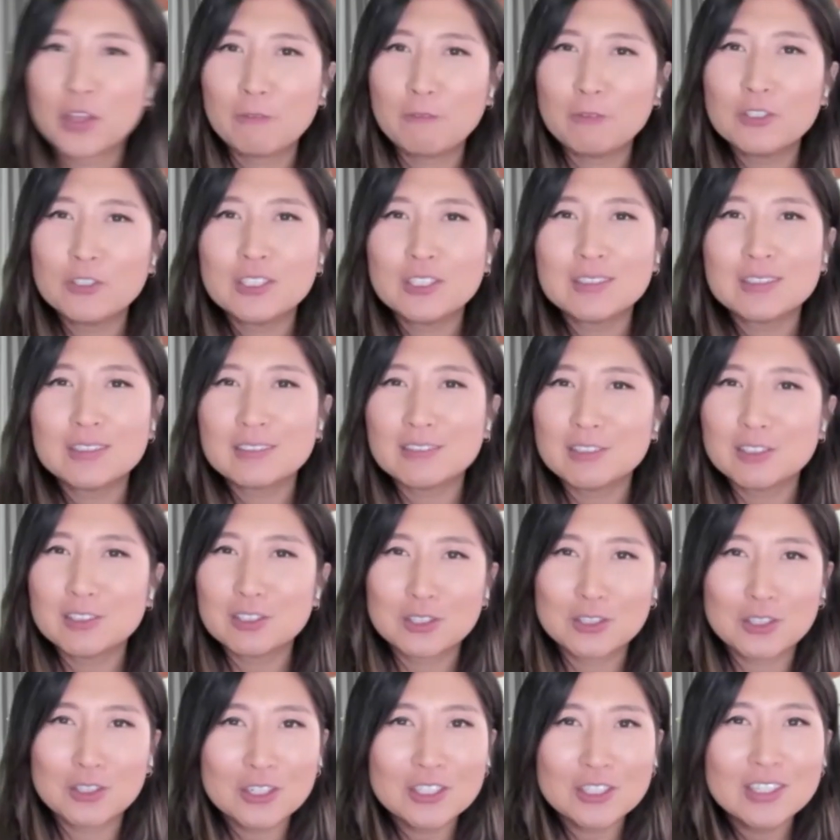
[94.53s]
if you just
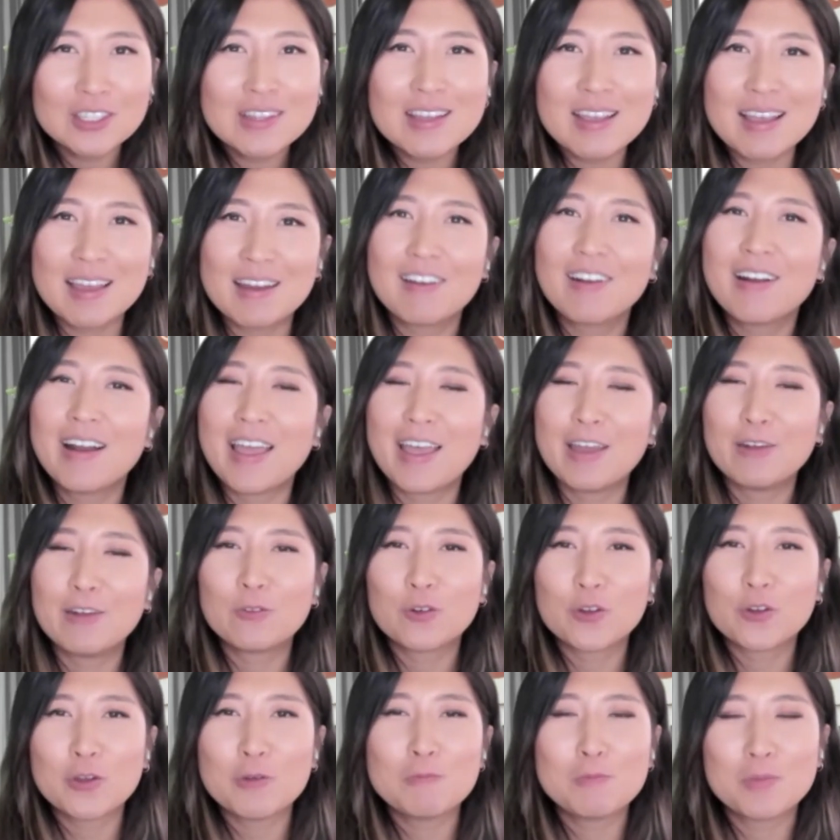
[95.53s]
search the internet
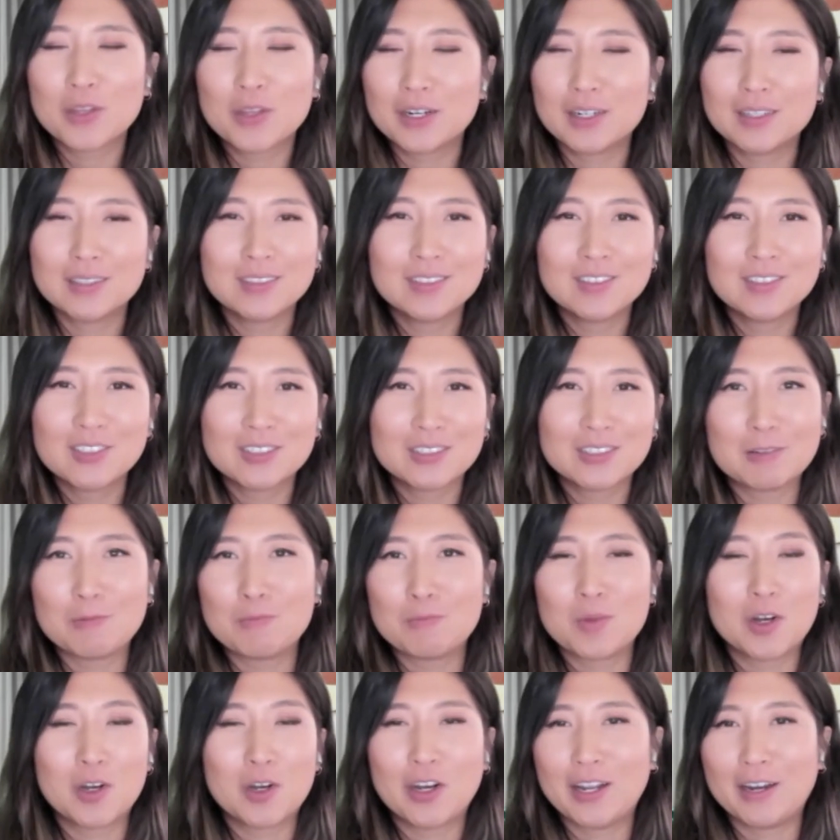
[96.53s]
for them, there's just
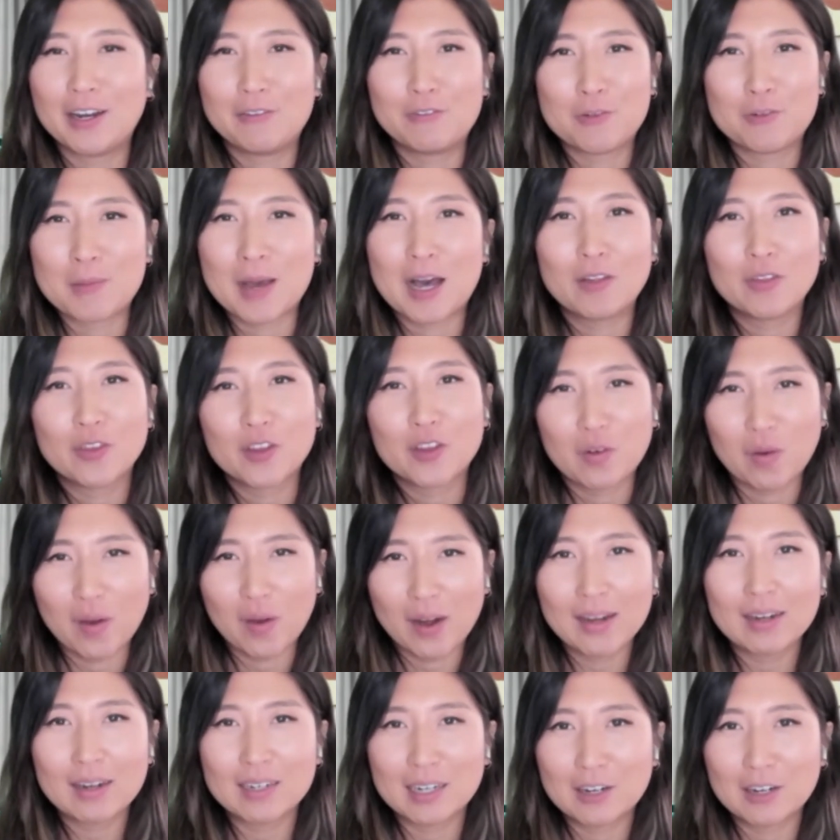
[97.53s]
a myriad of them out there right